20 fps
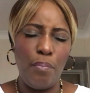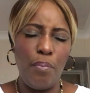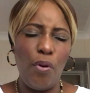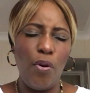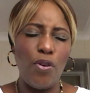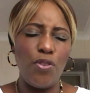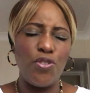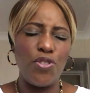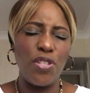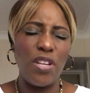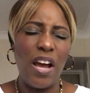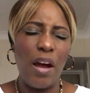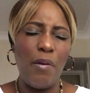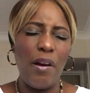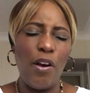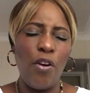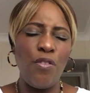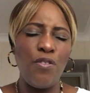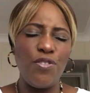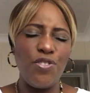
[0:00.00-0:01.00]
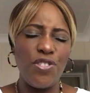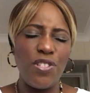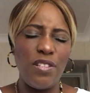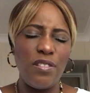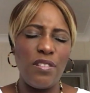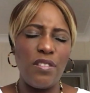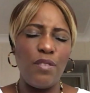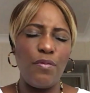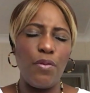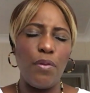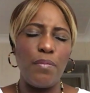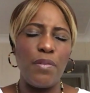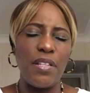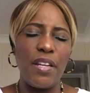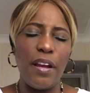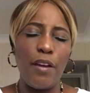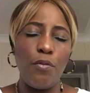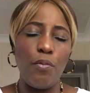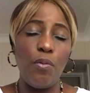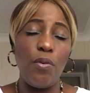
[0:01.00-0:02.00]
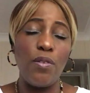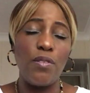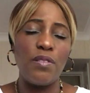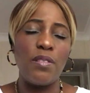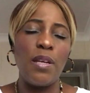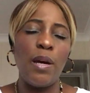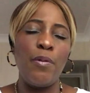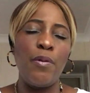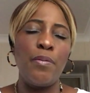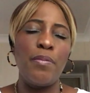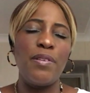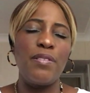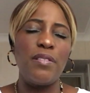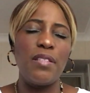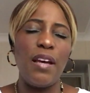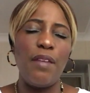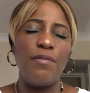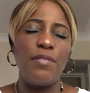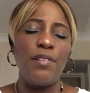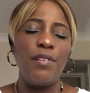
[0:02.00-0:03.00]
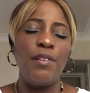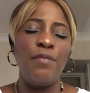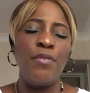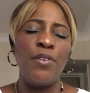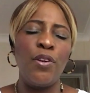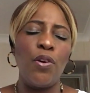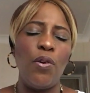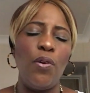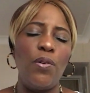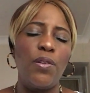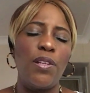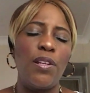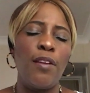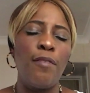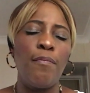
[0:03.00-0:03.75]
Purge our consciences from dead works that we may serve the living God.